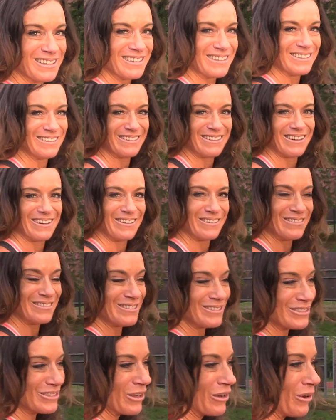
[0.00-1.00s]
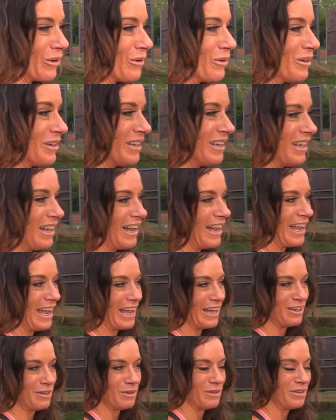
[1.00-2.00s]
You know, so I
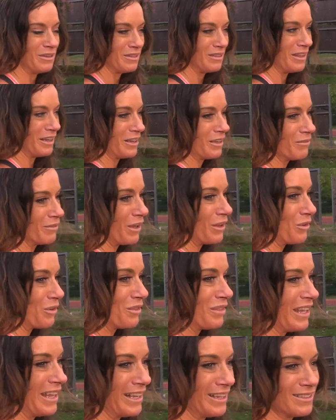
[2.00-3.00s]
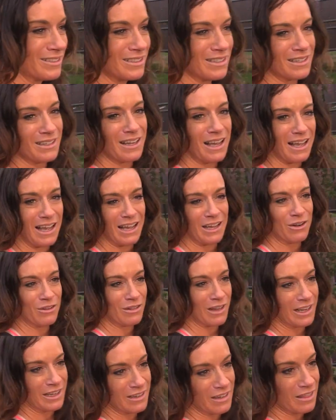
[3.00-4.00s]
had to think of other things, and I don't
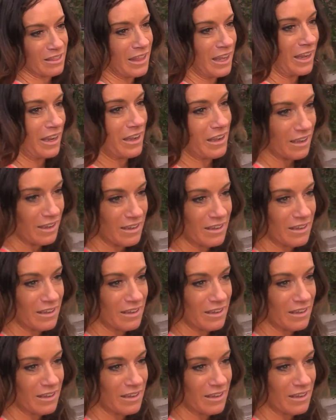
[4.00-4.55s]
like to think.